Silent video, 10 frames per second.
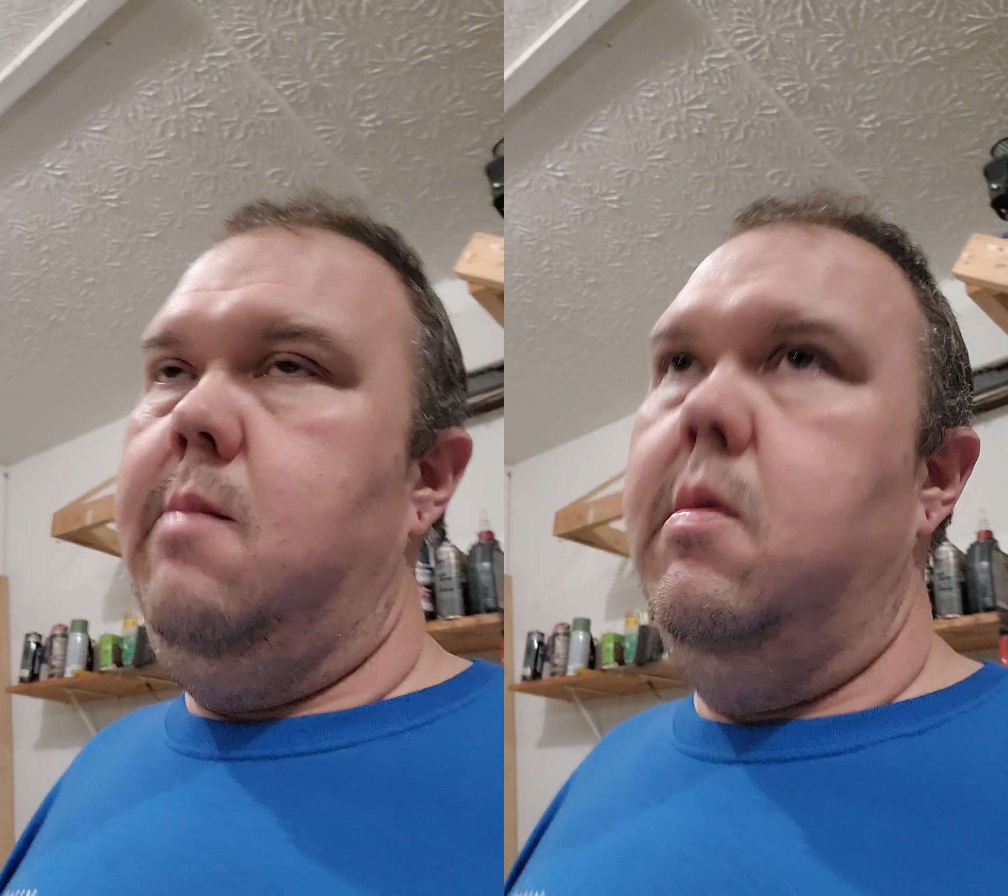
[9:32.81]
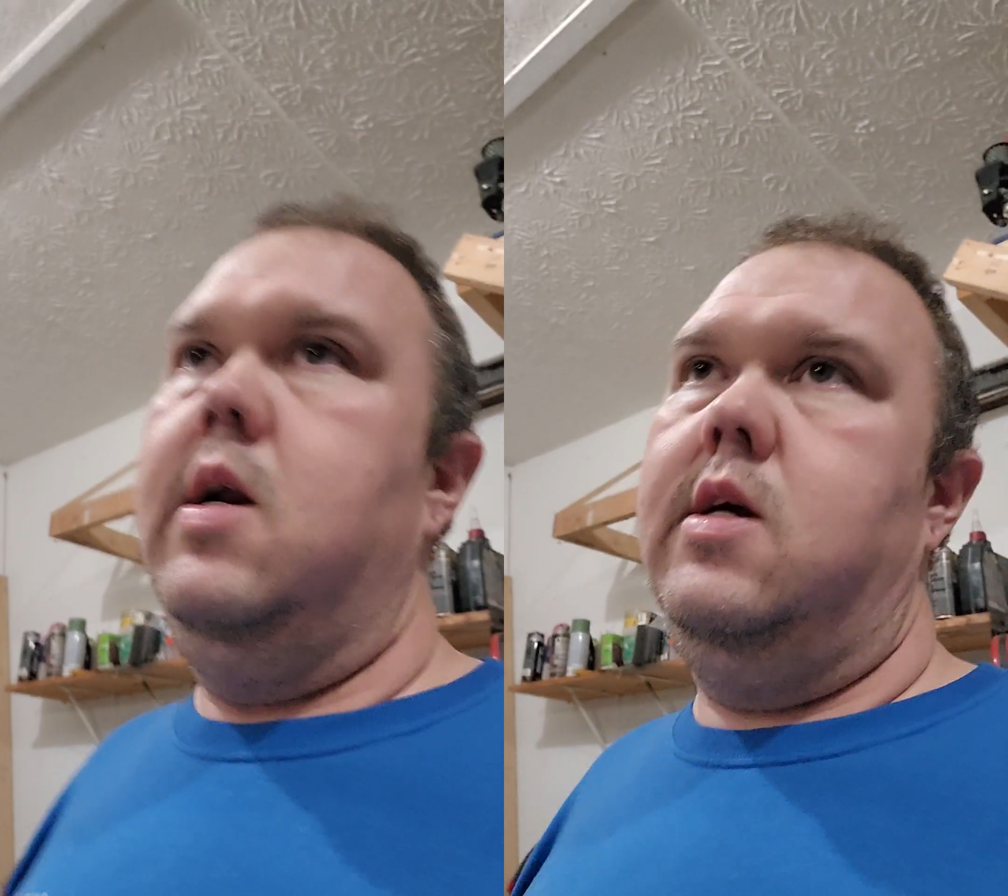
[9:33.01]

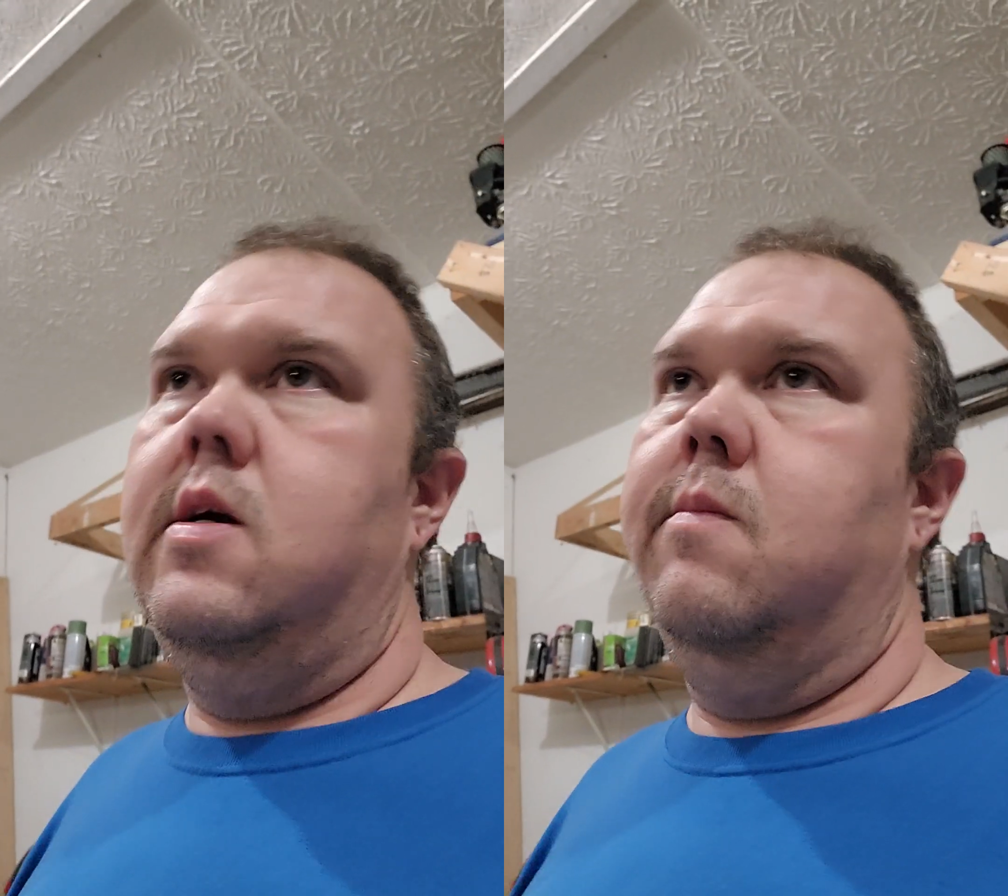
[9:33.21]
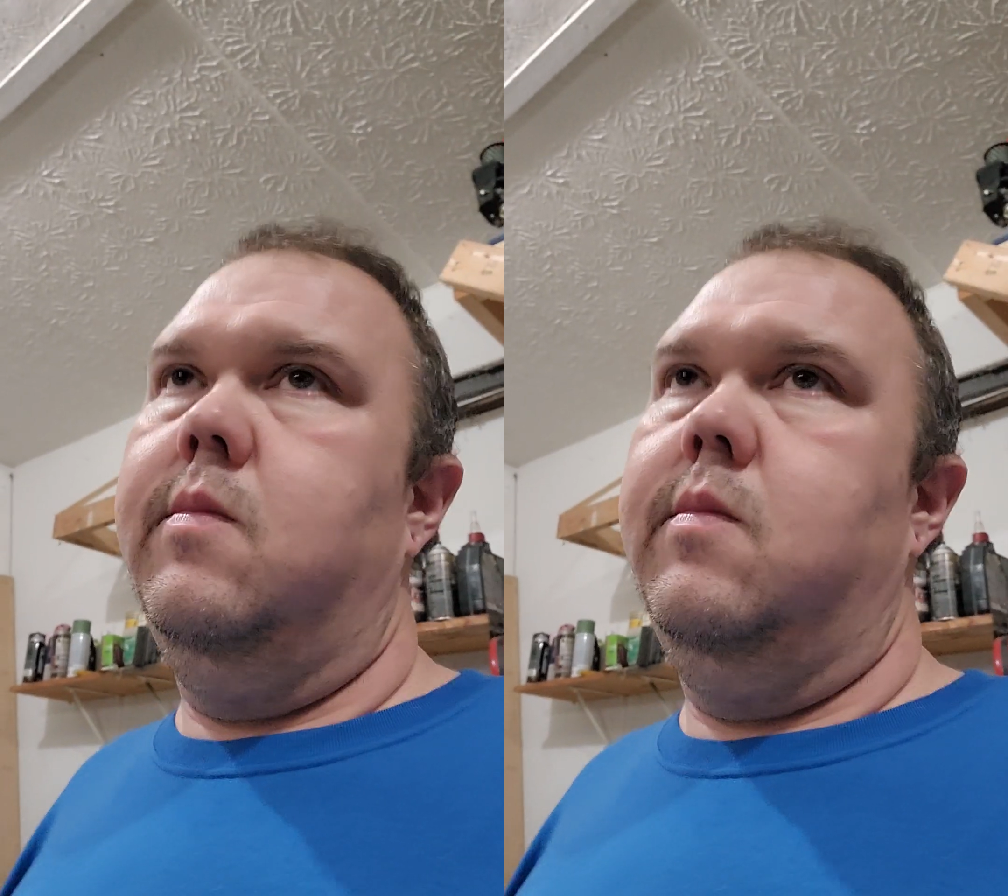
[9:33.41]
money,